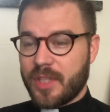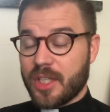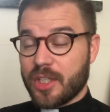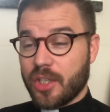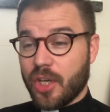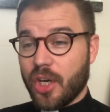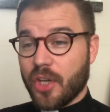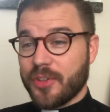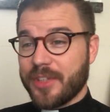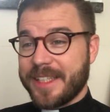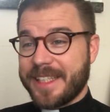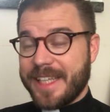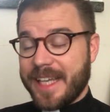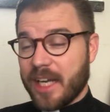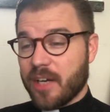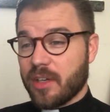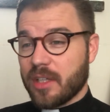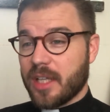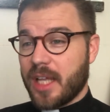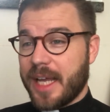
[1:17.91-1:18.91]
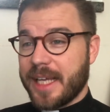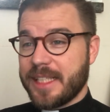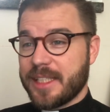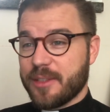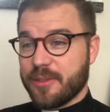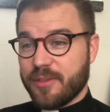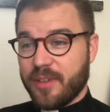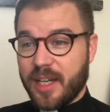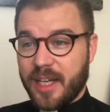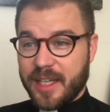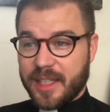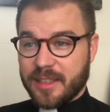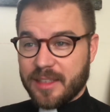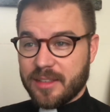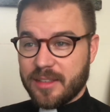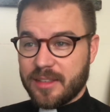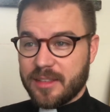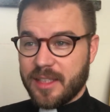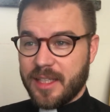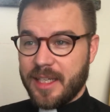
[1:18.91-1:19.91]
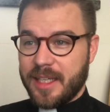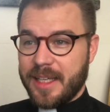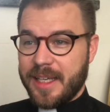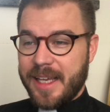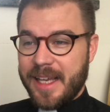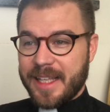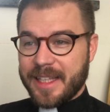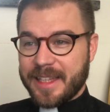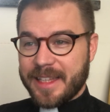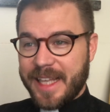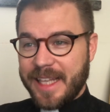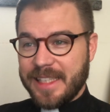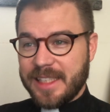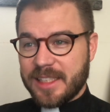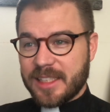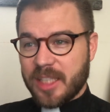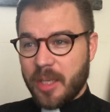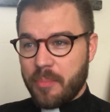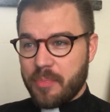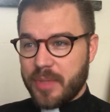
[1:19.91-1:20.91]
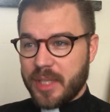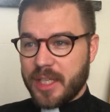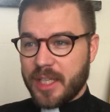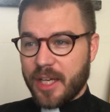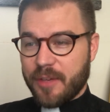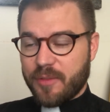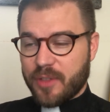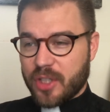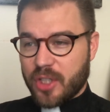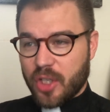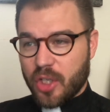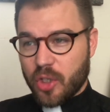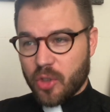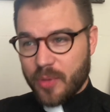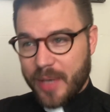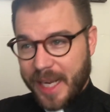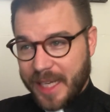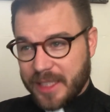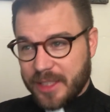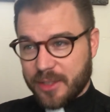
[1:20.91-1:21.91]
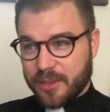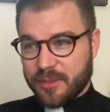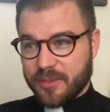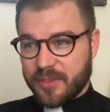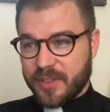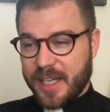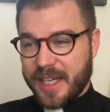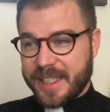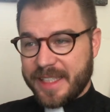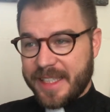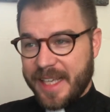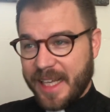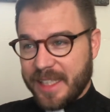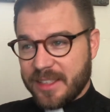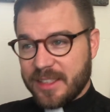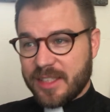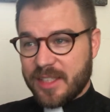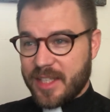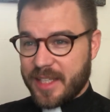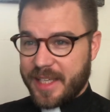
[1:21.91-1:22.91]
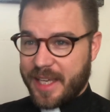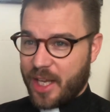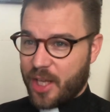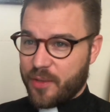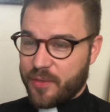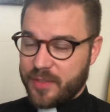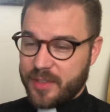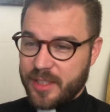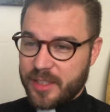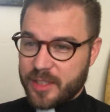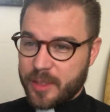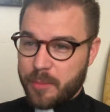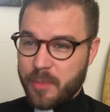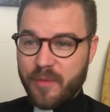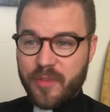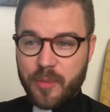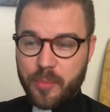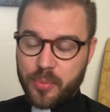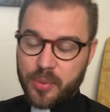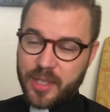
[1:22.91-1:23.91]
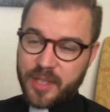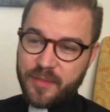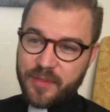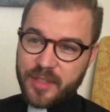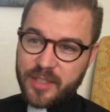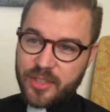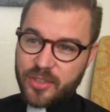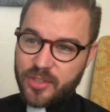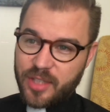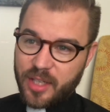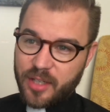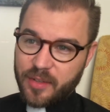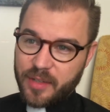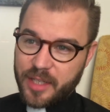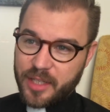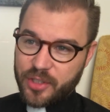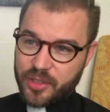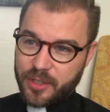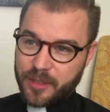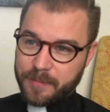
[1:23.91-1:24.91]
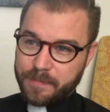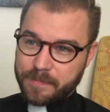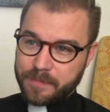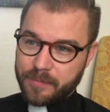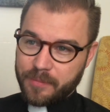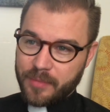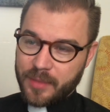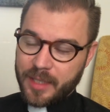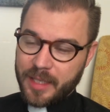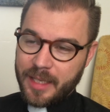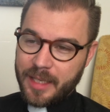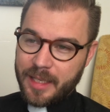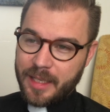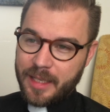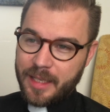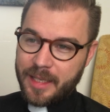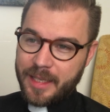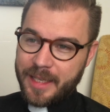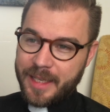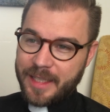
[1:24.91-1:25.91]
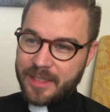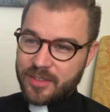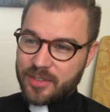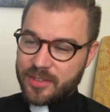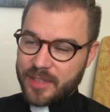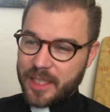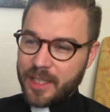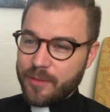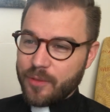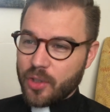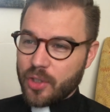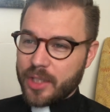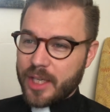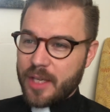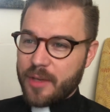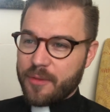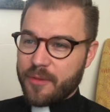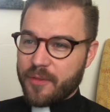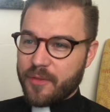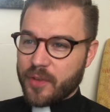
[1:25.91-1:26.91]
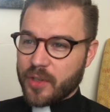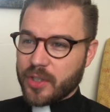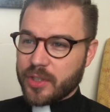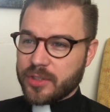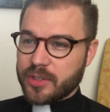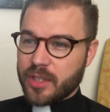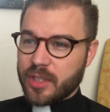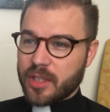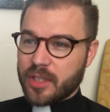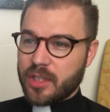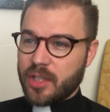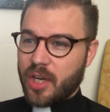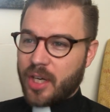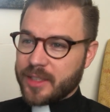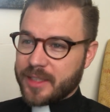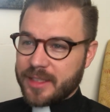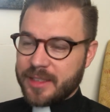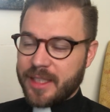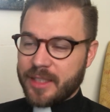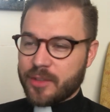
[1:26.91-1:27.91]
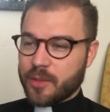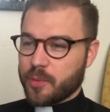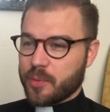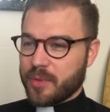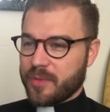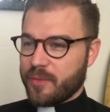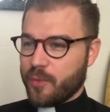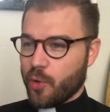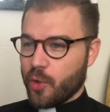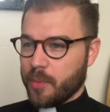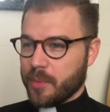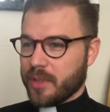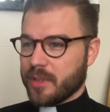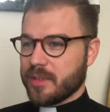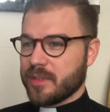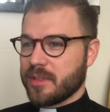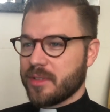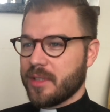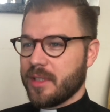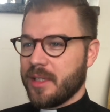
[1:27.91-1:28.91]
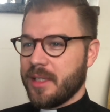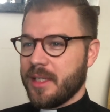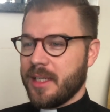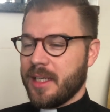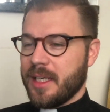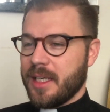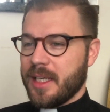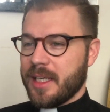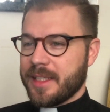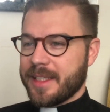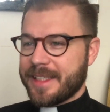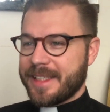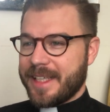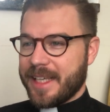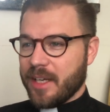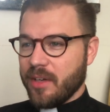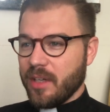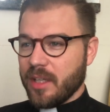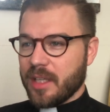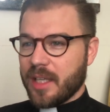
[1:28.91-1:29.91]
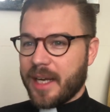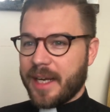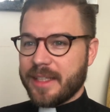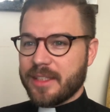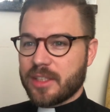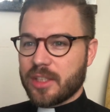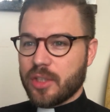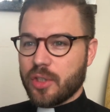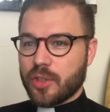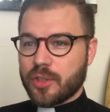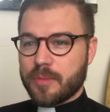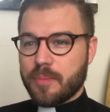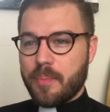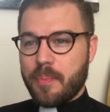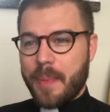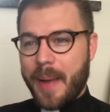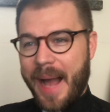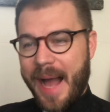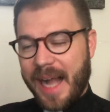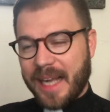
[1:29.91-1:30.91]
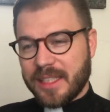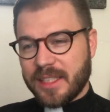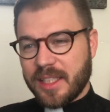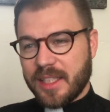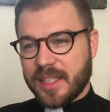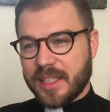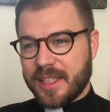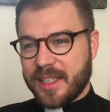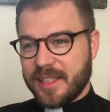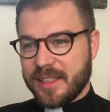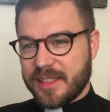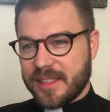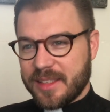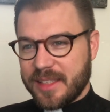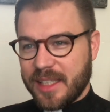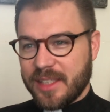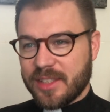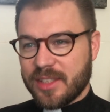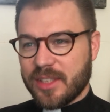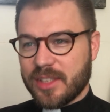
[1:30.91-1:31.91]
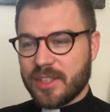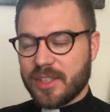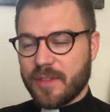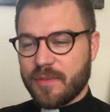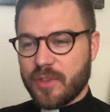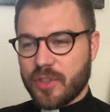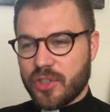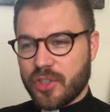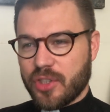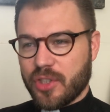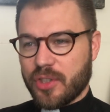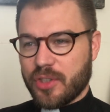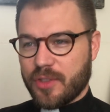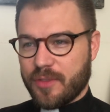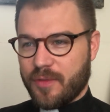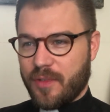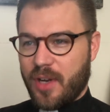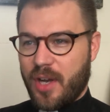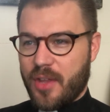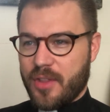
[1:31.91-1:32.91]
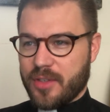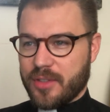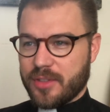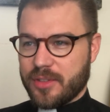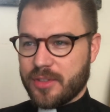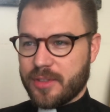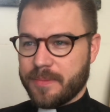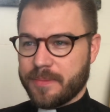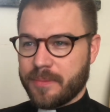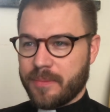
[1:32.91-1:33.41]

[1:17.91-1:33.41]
called the Caroline Divines, led something of a corrective against the Calvinism of the previous generation. Instead of looking first to the continental reformers, the Carolines looked back to the consensus of the church fathers,